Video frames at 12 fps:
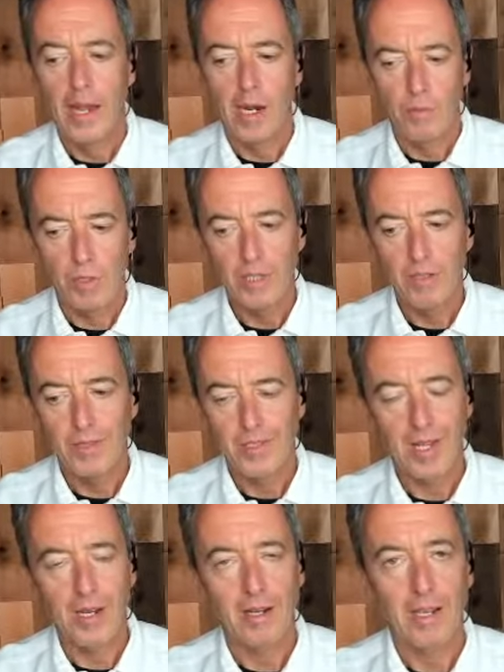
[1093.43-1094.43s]
And I believe
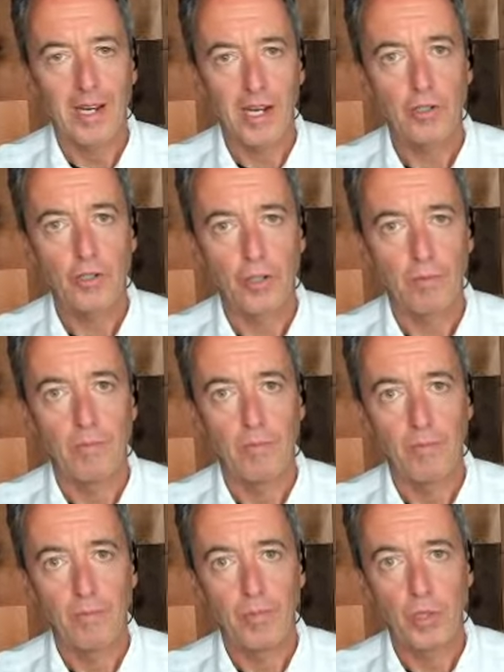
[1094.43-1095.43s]
it's that
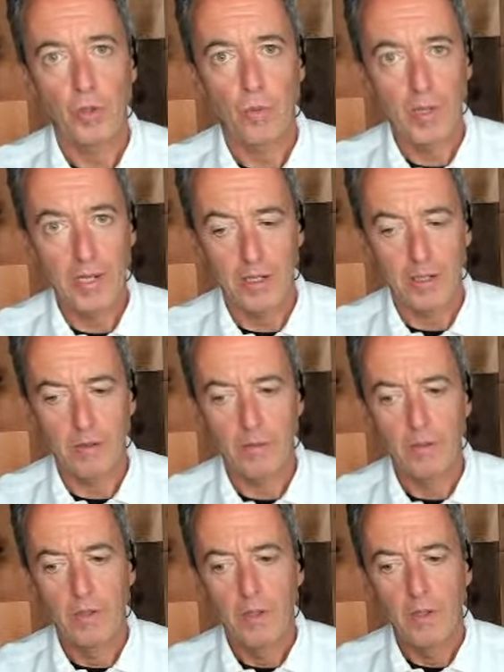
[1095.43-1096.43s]
connection
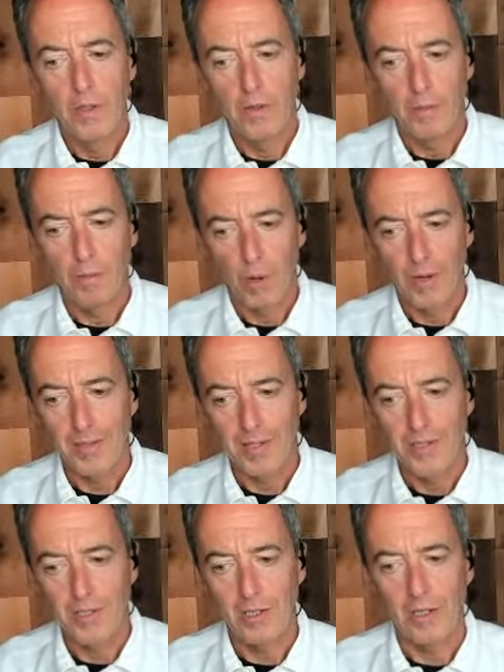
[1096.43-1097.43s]
between the part
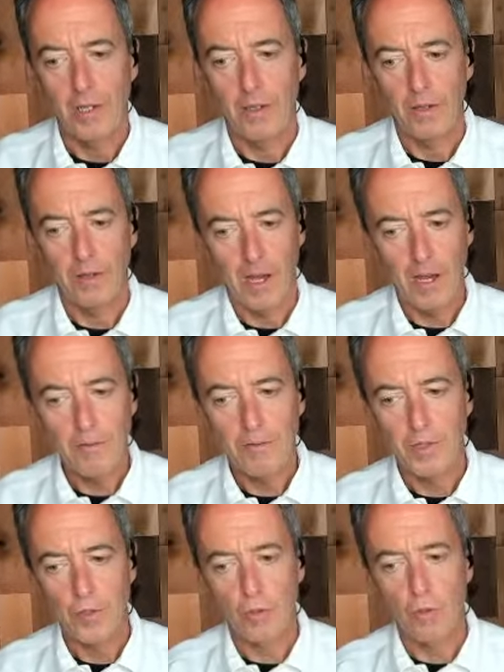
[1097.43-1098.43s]
that's in the
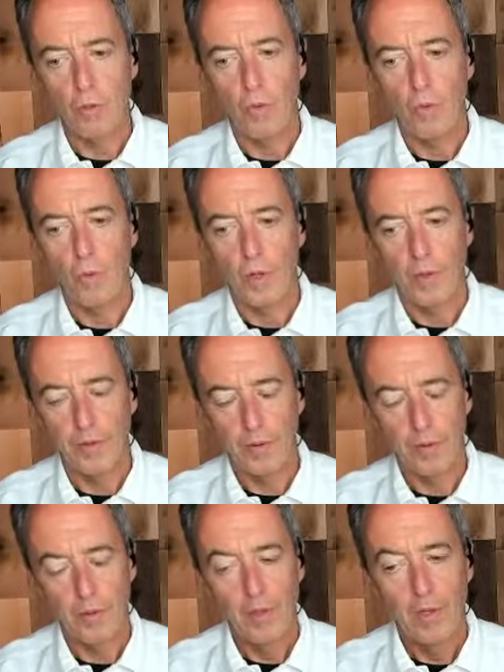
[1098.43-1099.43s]
non-physical
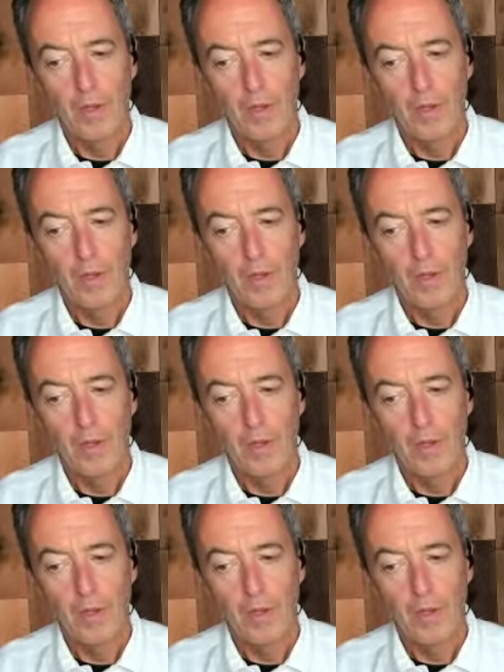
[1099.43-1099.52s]
with